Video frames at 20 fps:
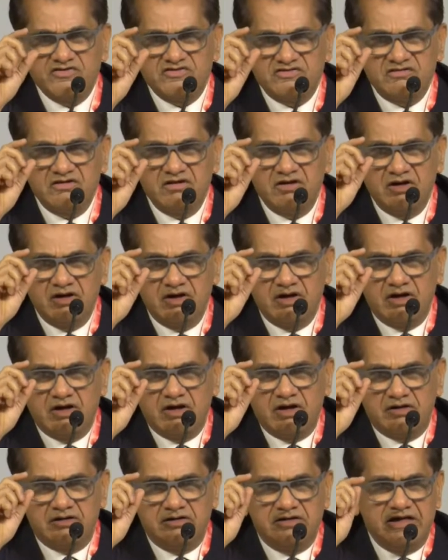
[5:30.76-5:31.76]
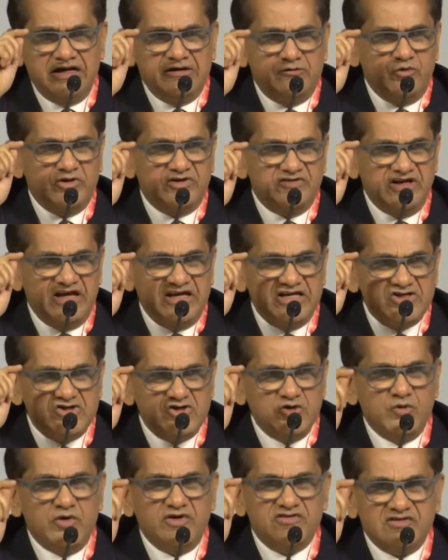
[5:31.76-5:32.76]

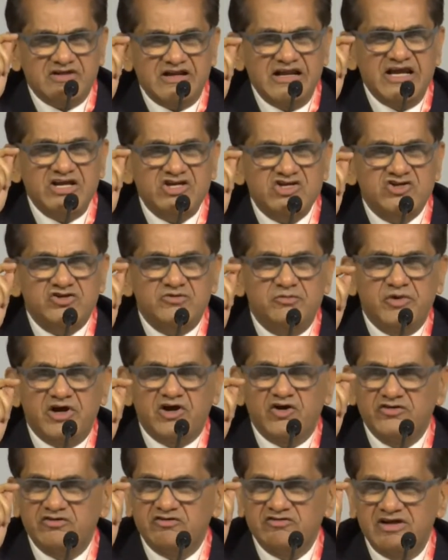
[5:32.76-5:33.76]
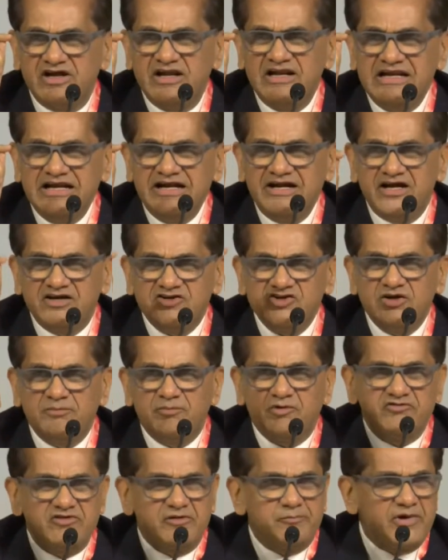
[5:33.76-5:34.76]
the issue was clinched because of the
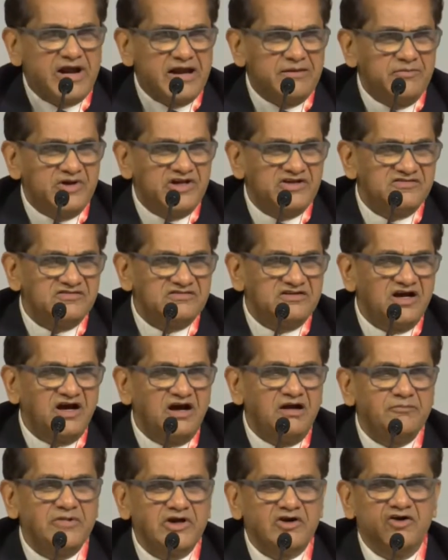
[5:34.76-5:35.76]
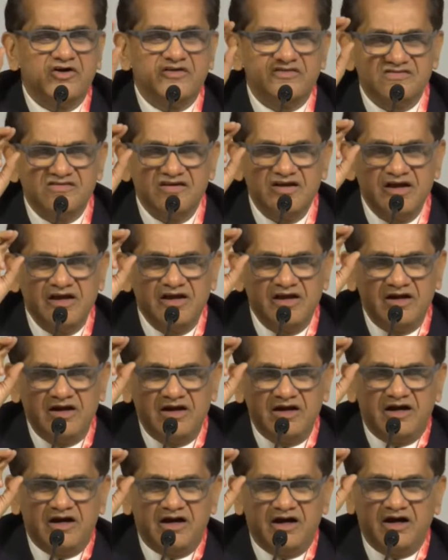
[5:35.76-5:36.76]
leadership of the Prime Minister,
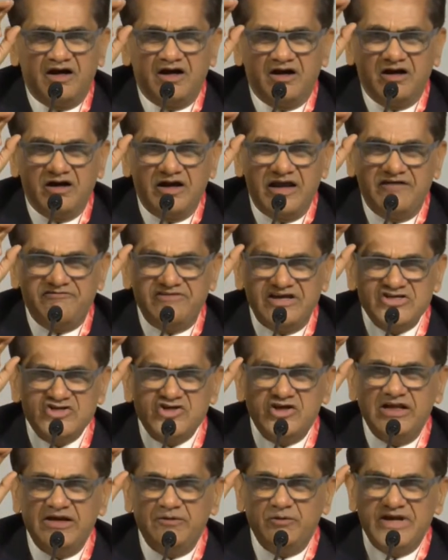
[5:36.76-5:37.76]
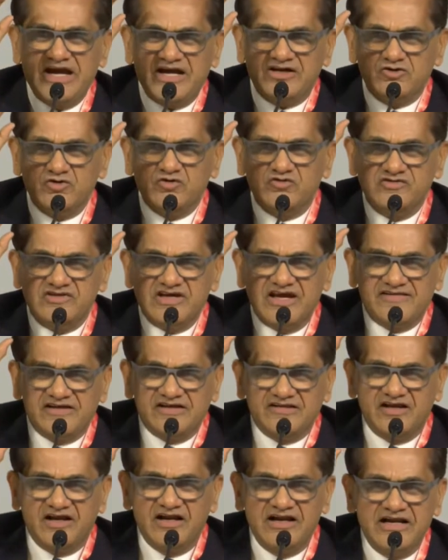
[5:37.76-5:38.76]
because eventually we had
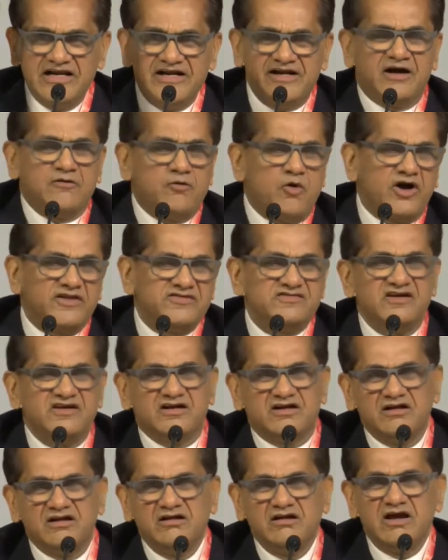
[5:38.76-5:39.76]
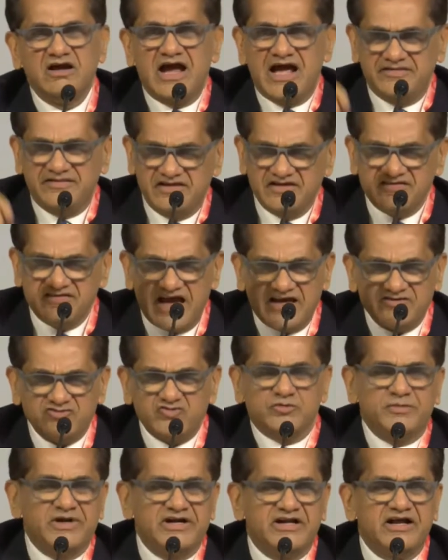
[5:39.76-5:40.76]
to say that the leader wants it,
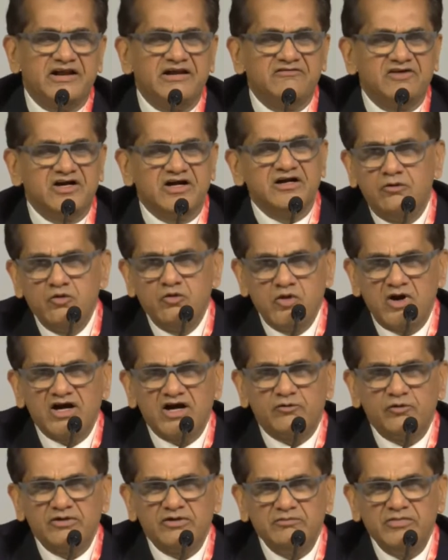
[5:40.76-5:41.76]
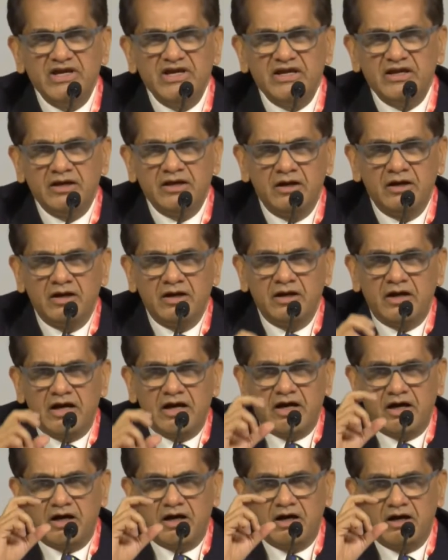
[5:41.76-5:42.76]
and this has to be, who worked with me,
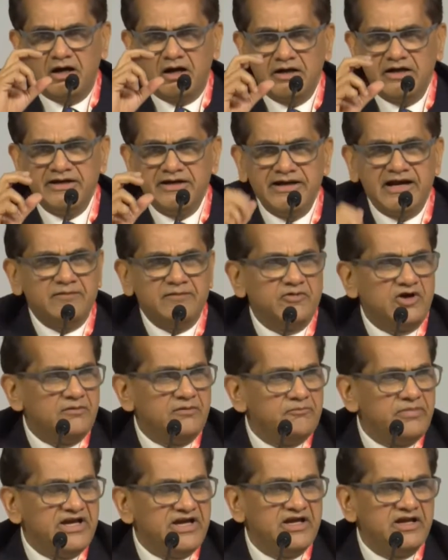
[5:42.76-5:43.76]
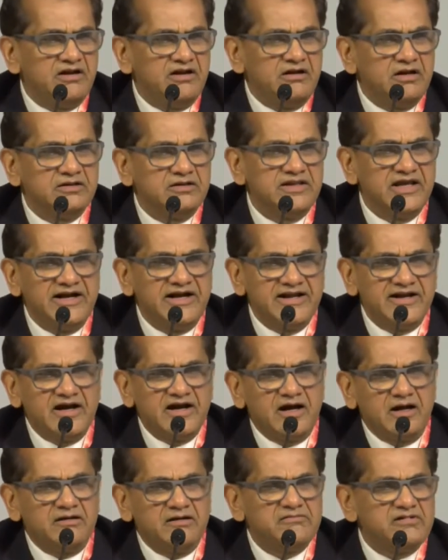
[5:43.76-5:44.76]
Inam Gambhir.
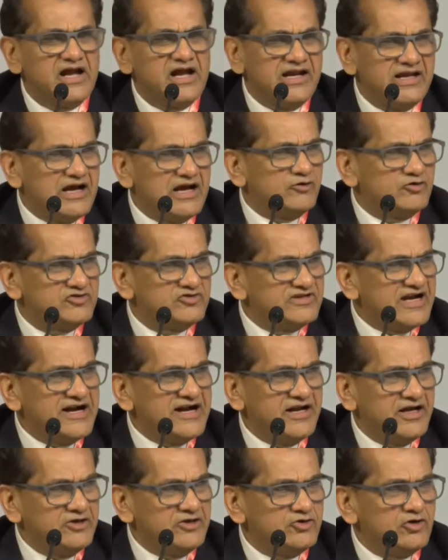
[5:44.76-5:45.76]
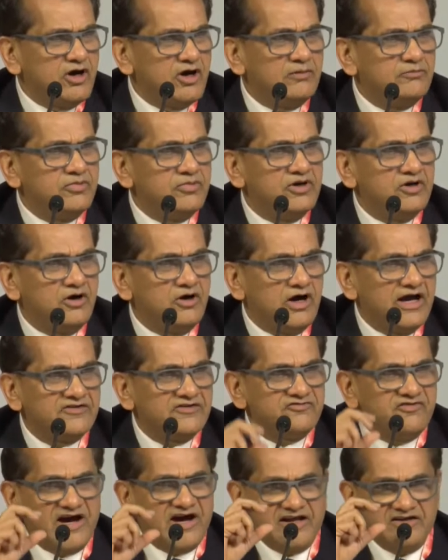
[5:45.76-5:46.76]
They did a really outstanding job
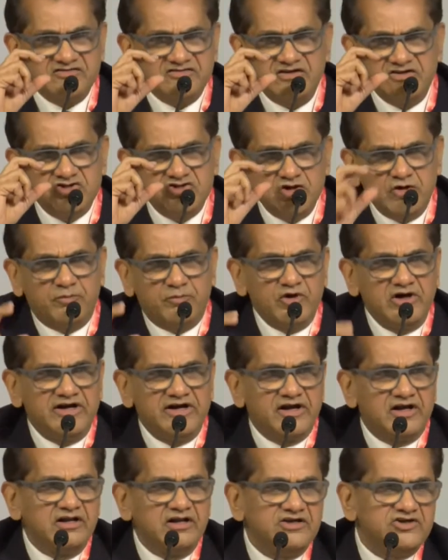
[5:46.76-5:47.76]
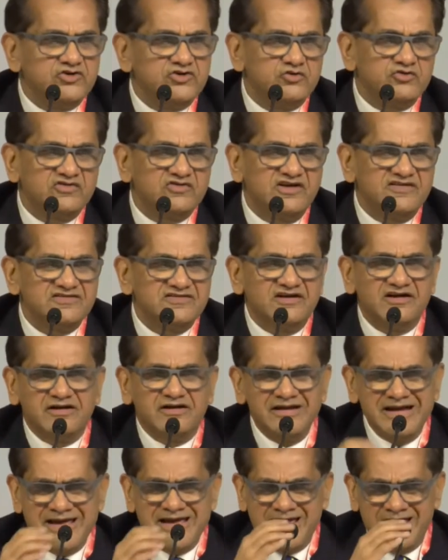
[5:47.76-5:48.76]
as far as the geopolitical
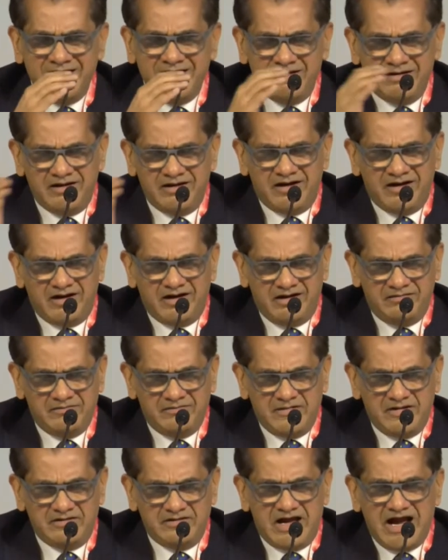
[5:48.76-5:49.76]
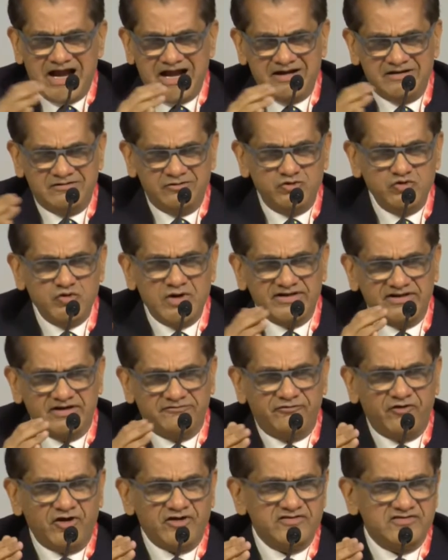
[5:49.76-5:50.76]
issues concerned. I
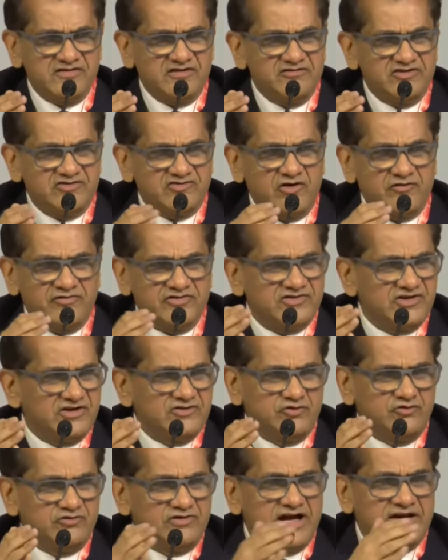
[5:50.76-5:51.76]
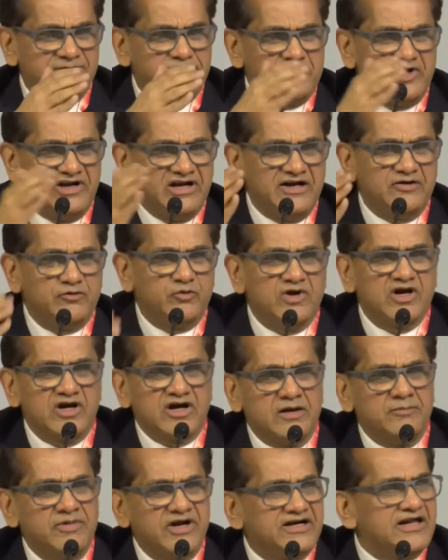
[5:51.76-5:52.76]
had two other Foreign Service officers who've done
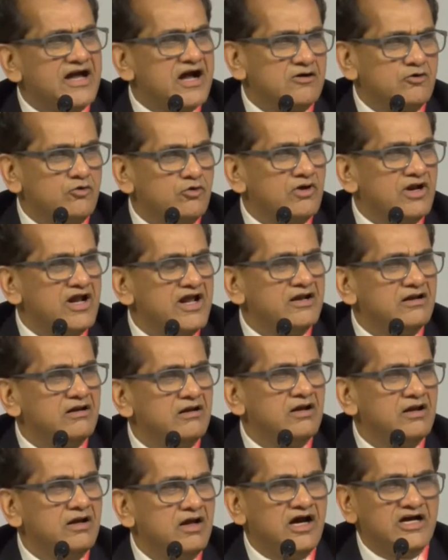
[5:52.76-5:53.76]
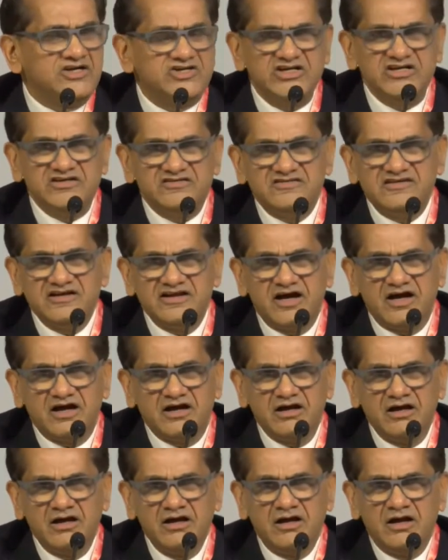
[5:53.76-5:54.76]
brilliant work, Abhay Thakur and
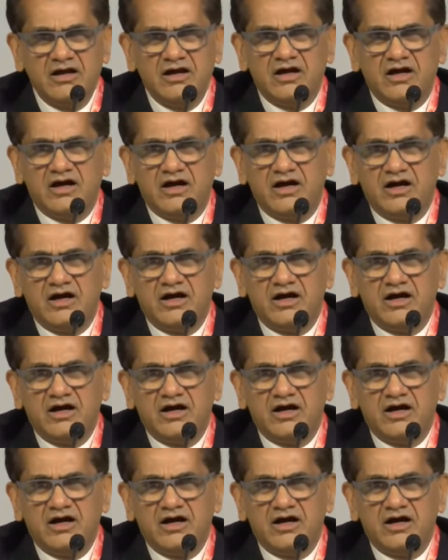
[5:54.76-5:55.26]
Ashish Sina,